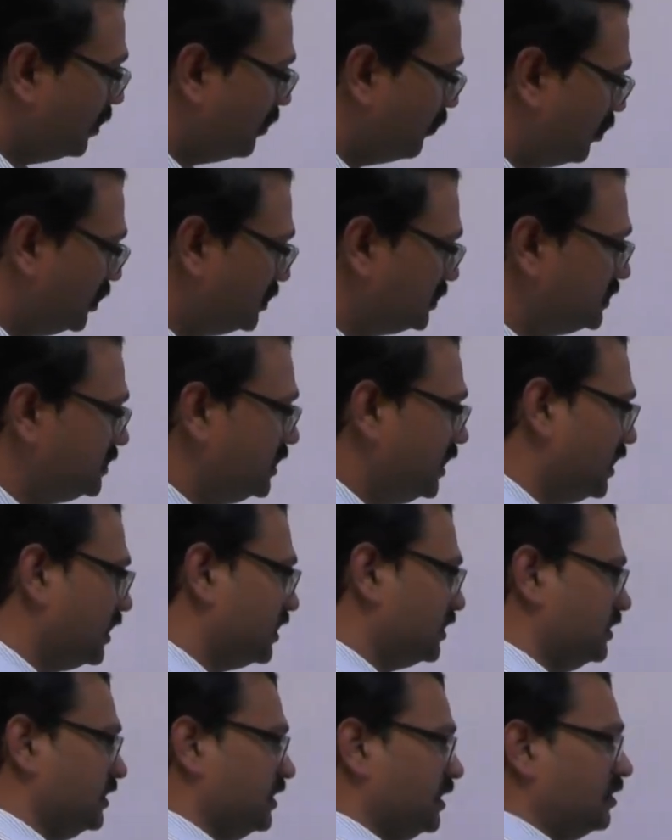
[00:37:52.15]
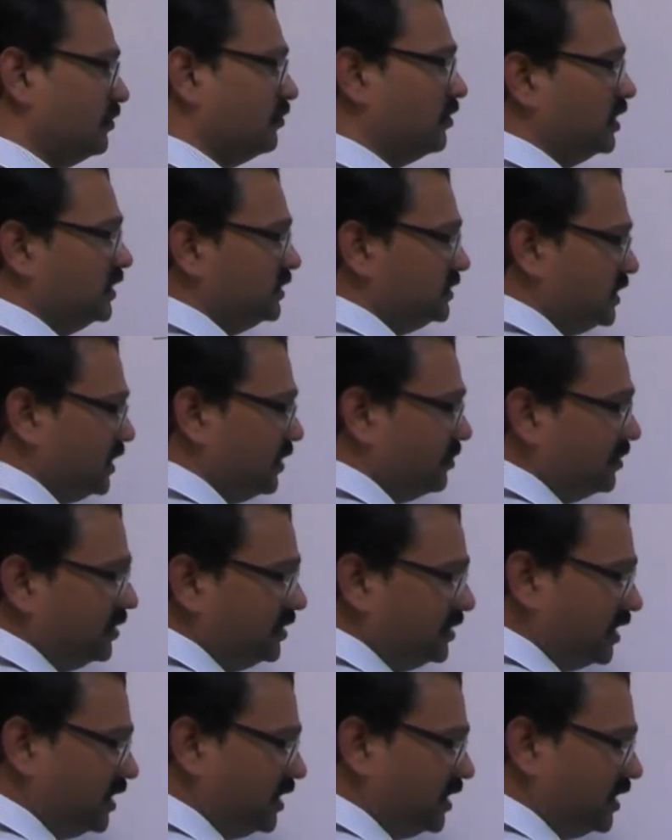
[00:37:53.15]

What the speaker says: Once they are there, what is happening?